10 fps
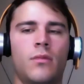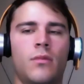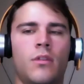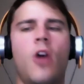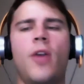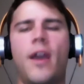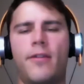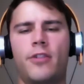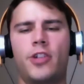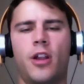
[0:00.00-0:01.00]
Oh yeah,
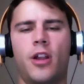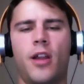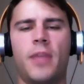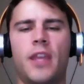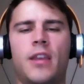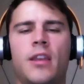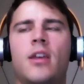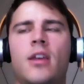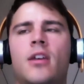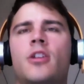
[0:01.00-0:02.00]
for sure. I mean,
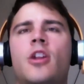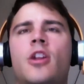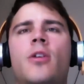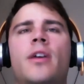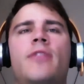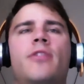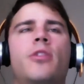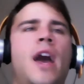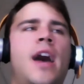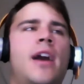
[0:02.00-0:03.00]

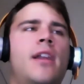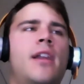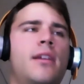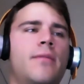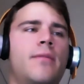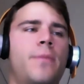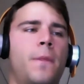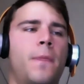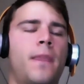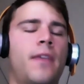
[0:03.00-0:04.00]

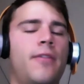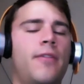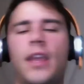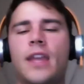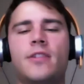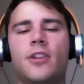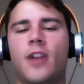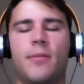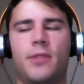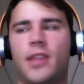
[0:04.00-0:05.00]
if like
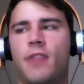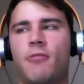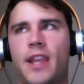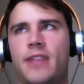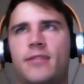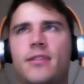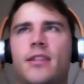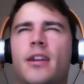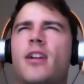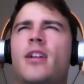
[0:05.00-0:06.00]
Instagram, when they raised
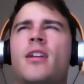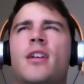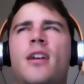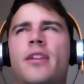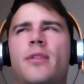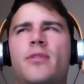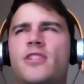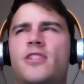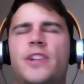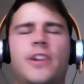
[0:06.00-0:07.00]
their, I think it was
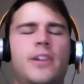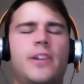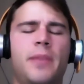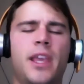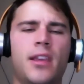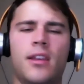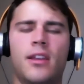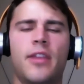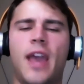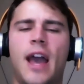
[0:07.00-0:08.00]
their Series B,
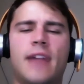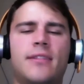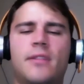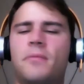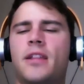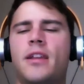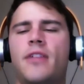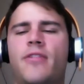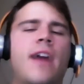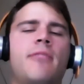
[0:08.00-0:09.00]
they had something like
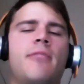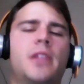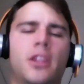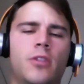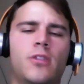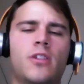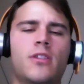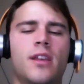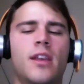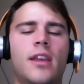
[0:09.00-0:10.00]
5 million users.